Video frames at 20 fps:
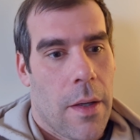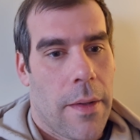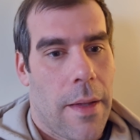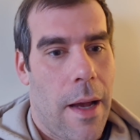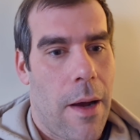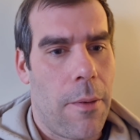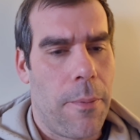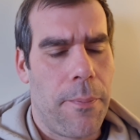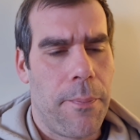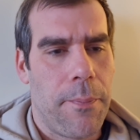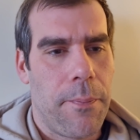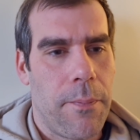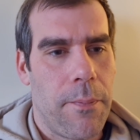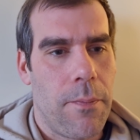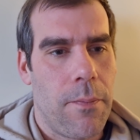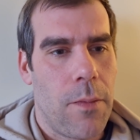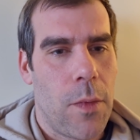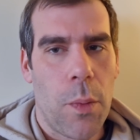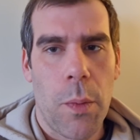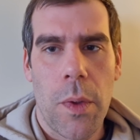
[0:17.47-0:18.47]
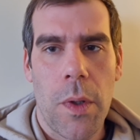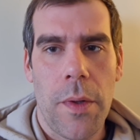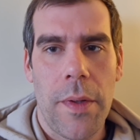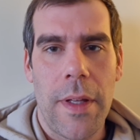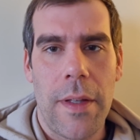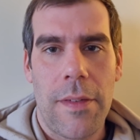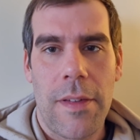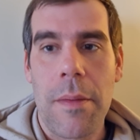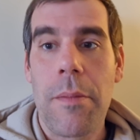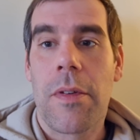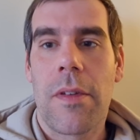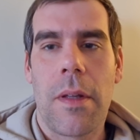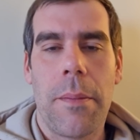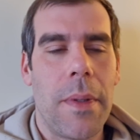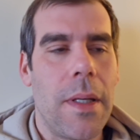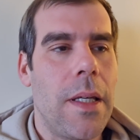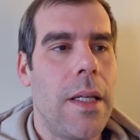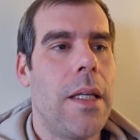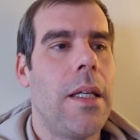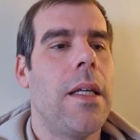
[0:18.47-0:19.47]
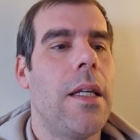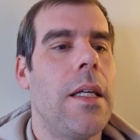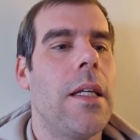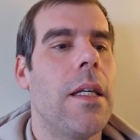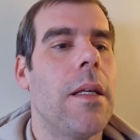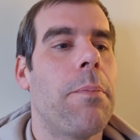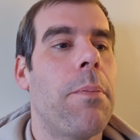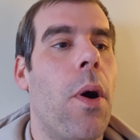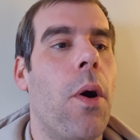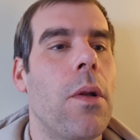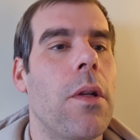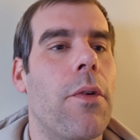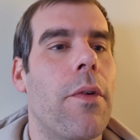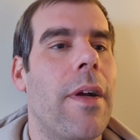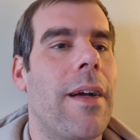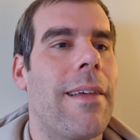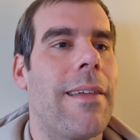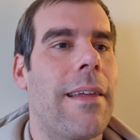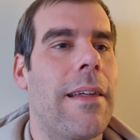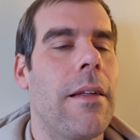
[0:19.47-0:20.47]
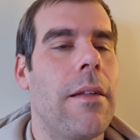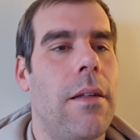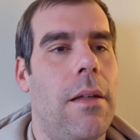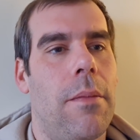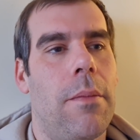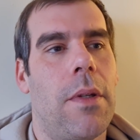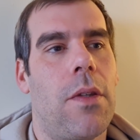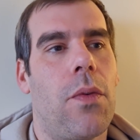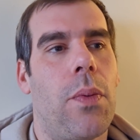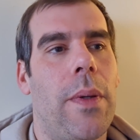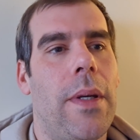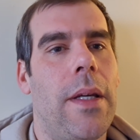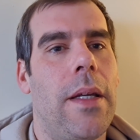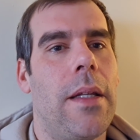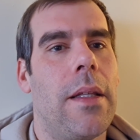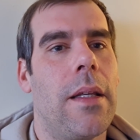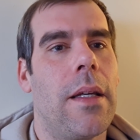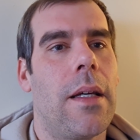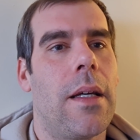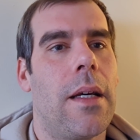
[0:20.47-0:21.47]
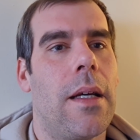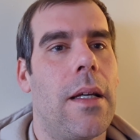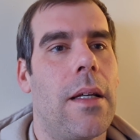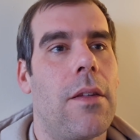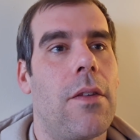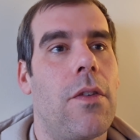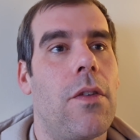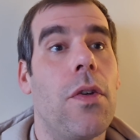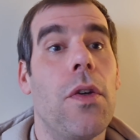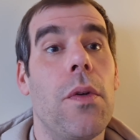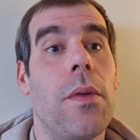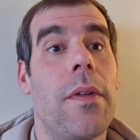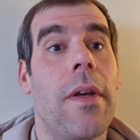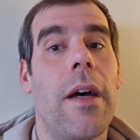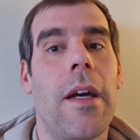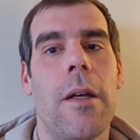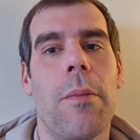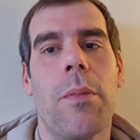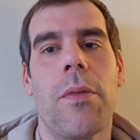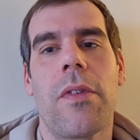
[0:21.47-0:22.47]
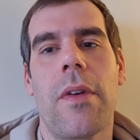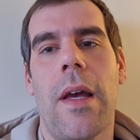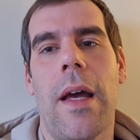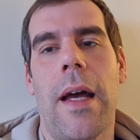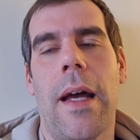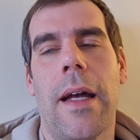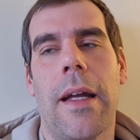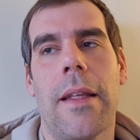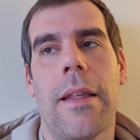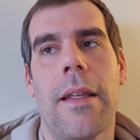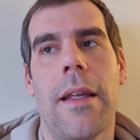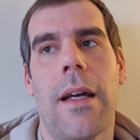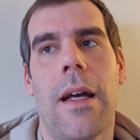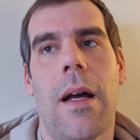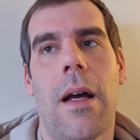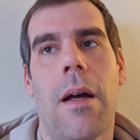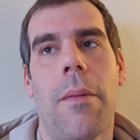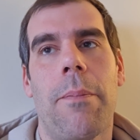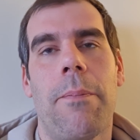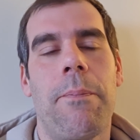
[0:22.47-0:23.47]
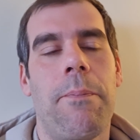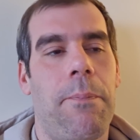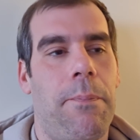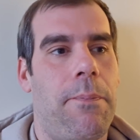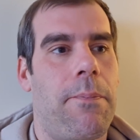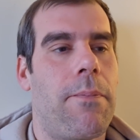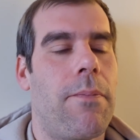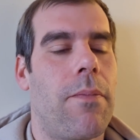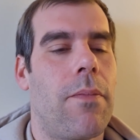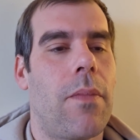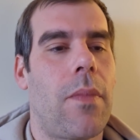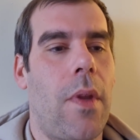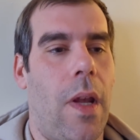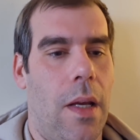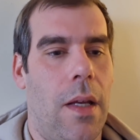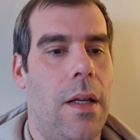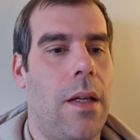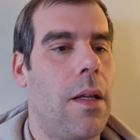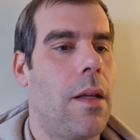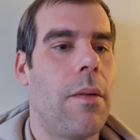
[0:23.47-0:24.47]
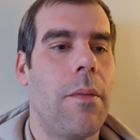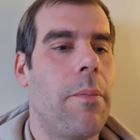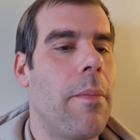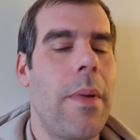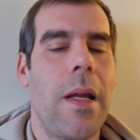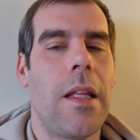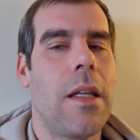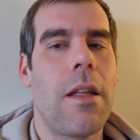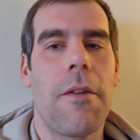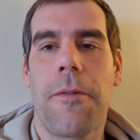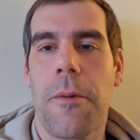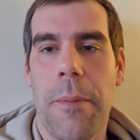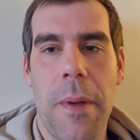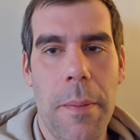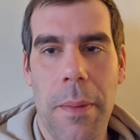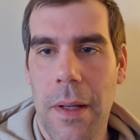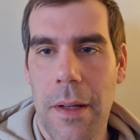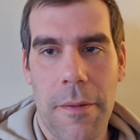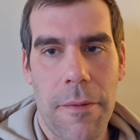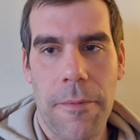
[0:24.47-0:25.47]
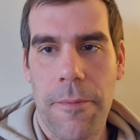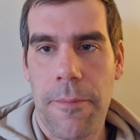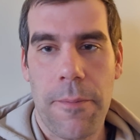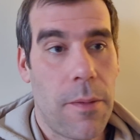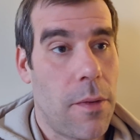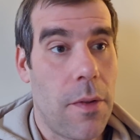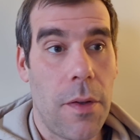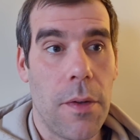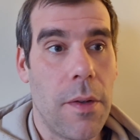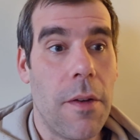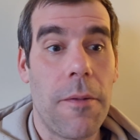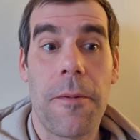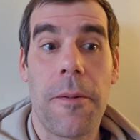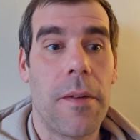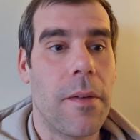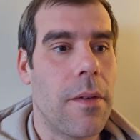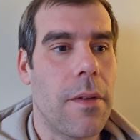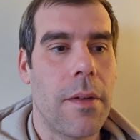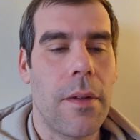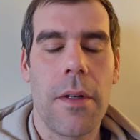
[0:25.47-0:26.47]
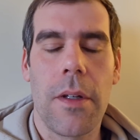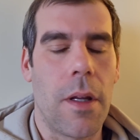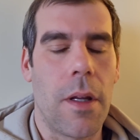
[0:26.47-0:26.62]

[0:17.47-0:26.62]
Now, the world seems to be polarizing between two types, and many different people have two different,